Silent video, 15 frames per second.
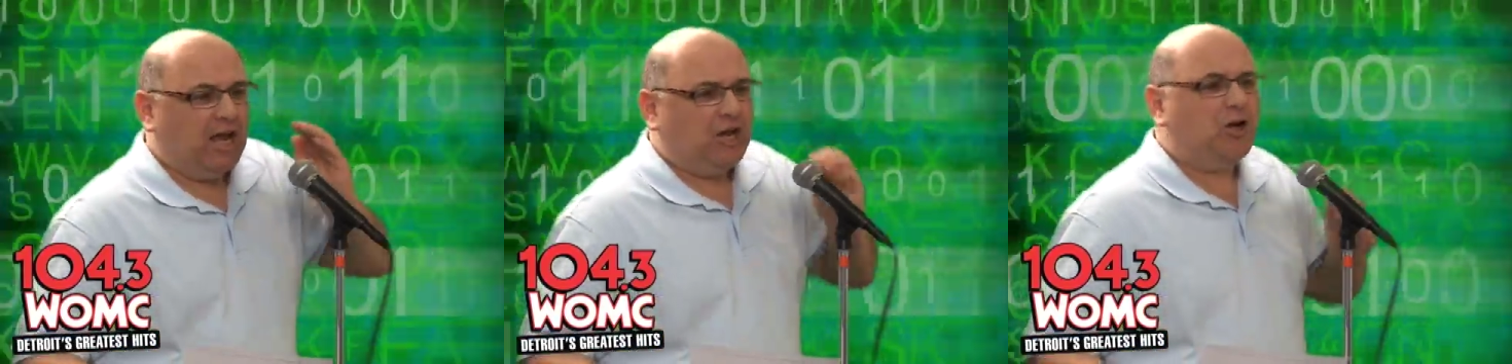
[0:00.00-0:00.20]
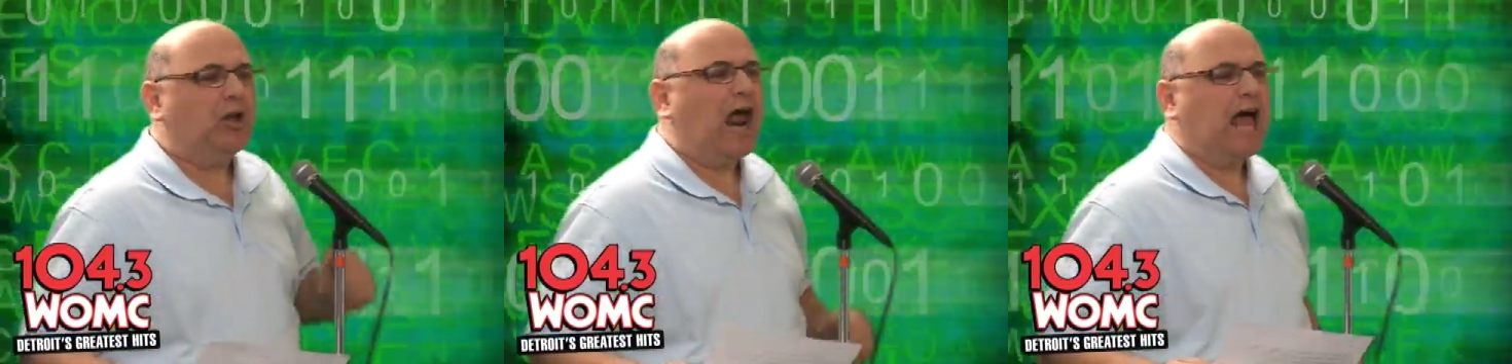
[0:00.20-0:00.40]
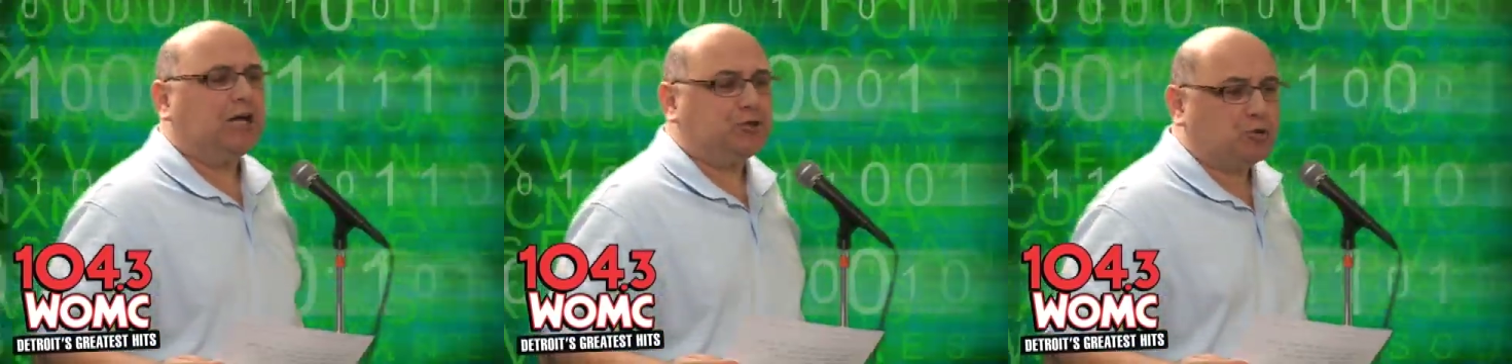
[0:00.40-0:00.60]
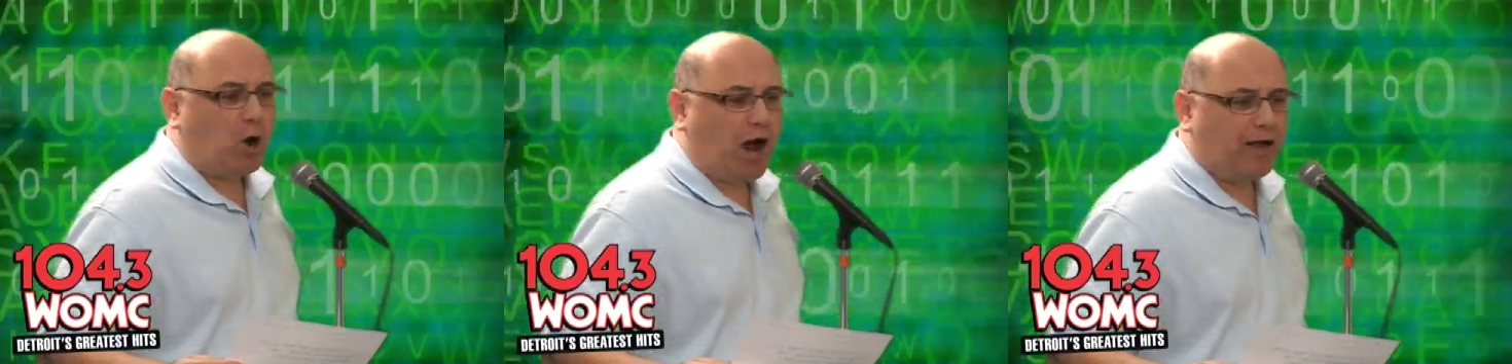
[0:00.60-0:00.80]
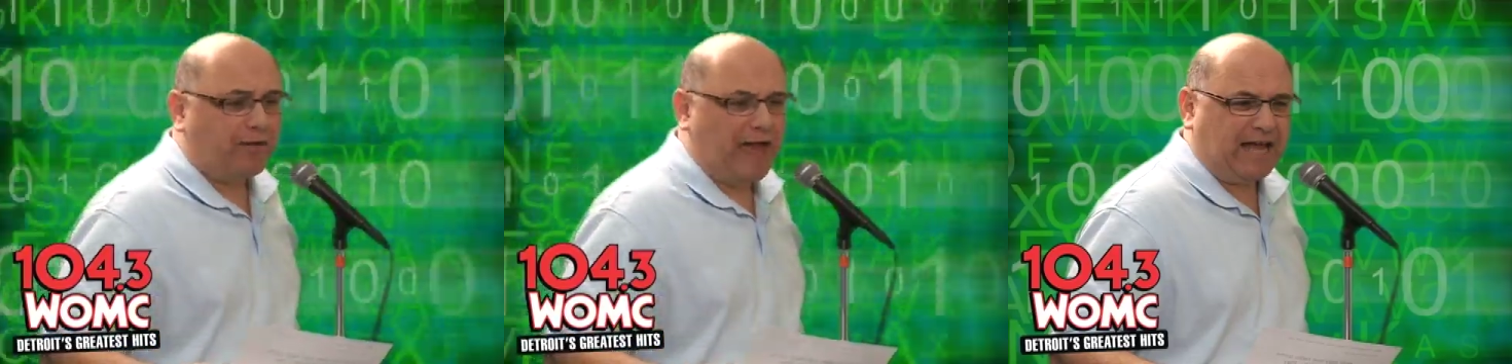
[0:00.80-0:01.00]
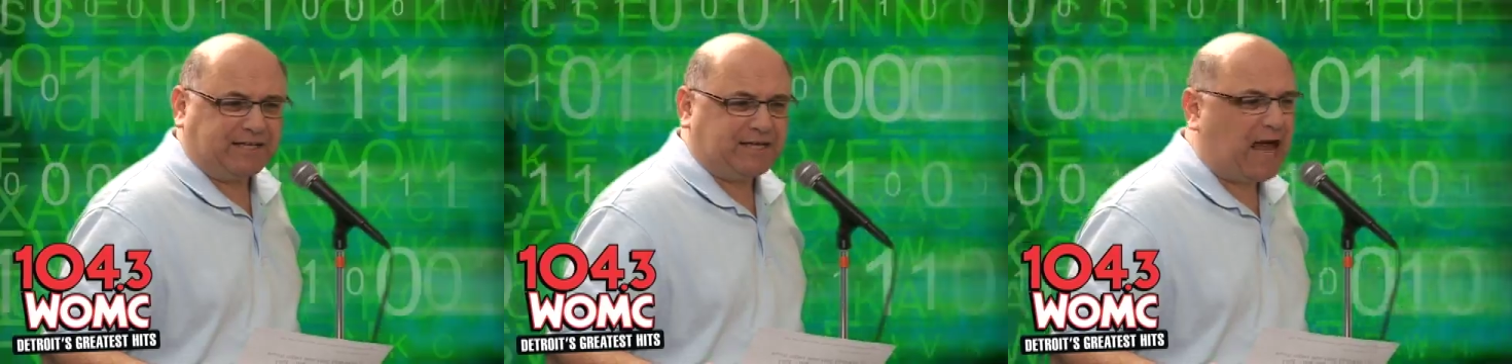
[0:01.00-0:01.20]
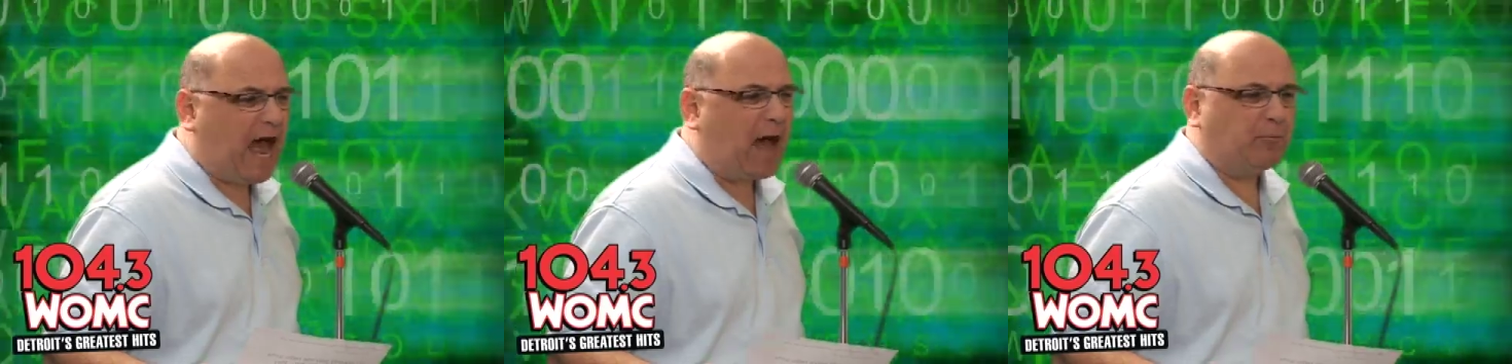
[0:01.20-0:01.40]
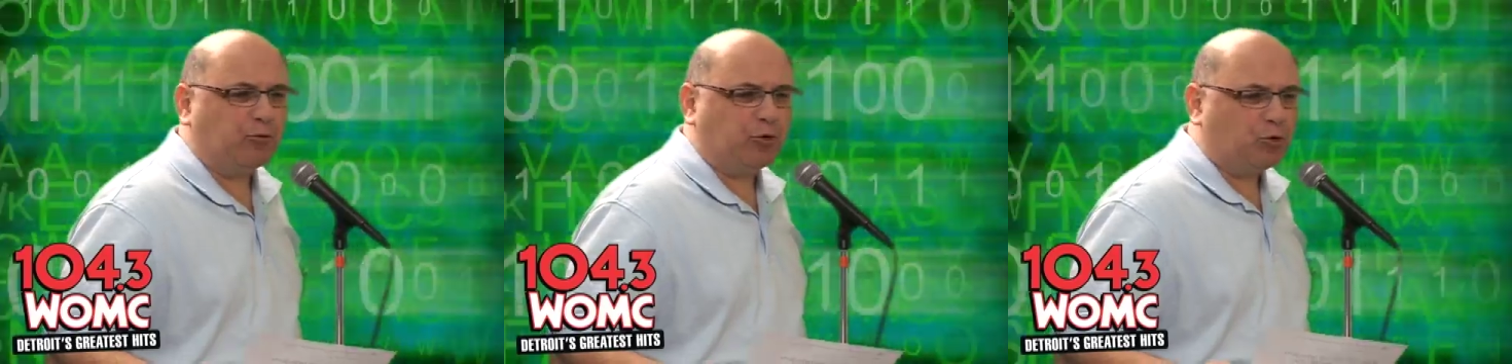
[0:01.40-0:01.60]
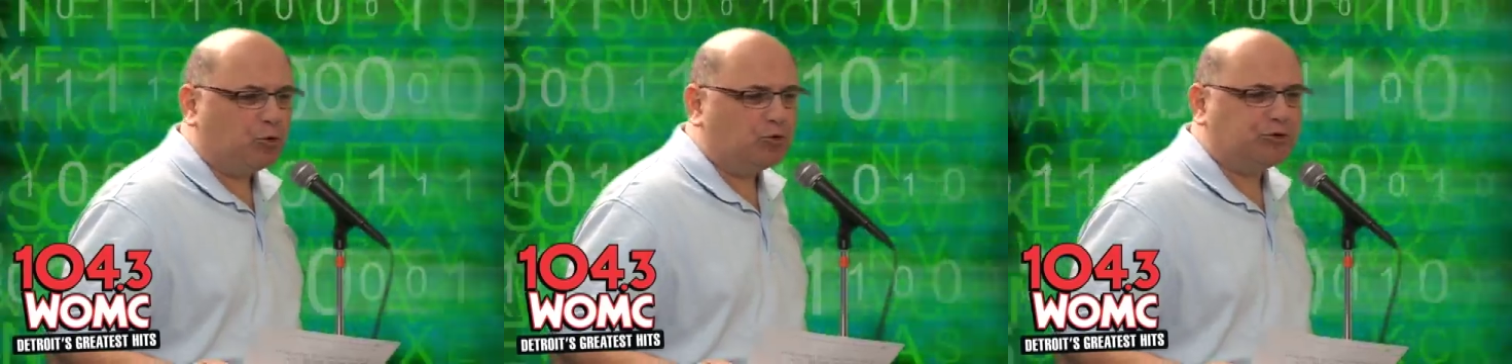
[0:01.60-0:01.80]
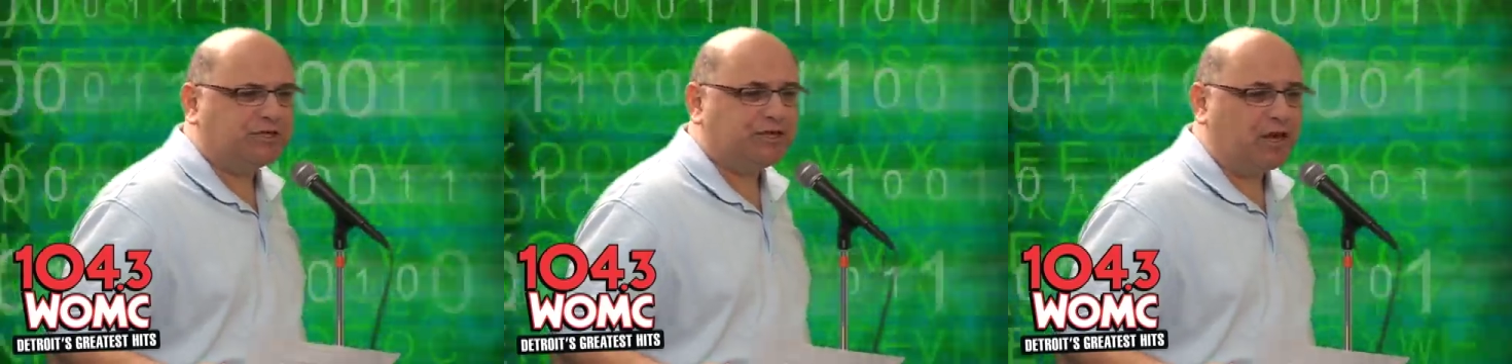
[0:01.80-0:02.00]
could I try that Tom
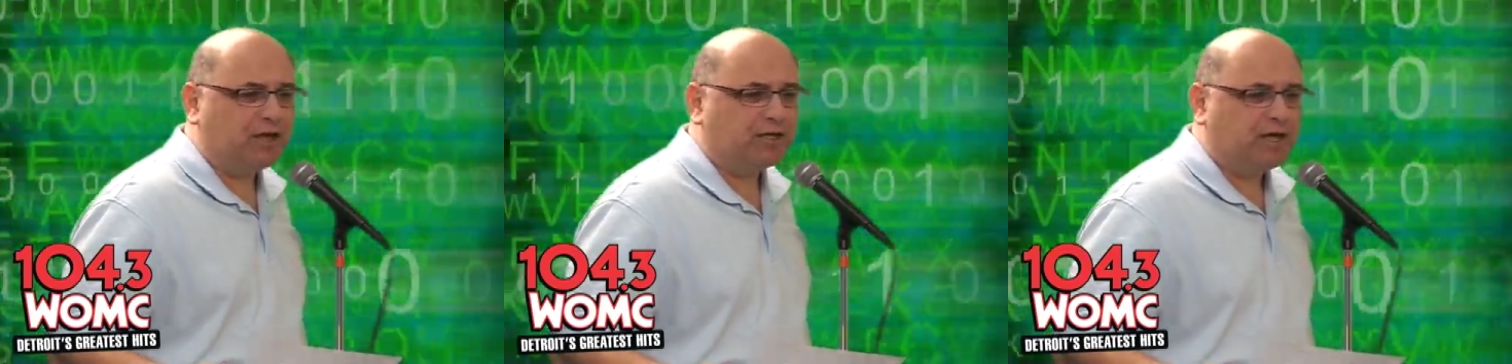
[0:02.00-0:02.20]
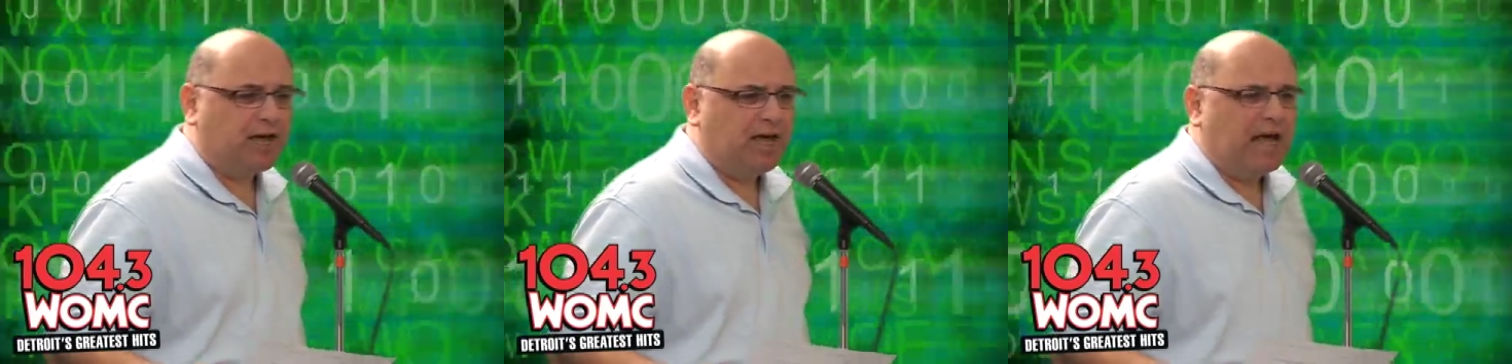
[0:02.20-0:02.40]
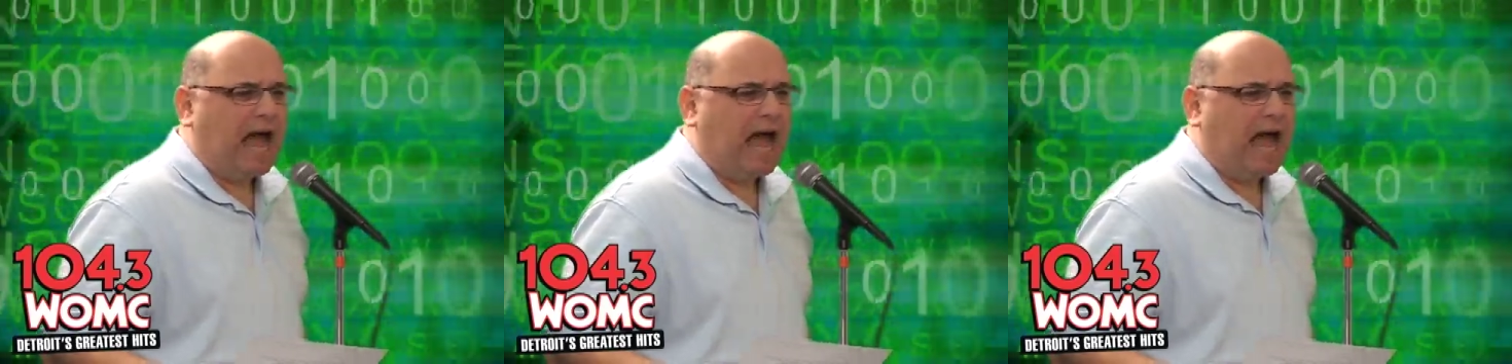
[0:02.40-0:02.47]
Cruise stunt?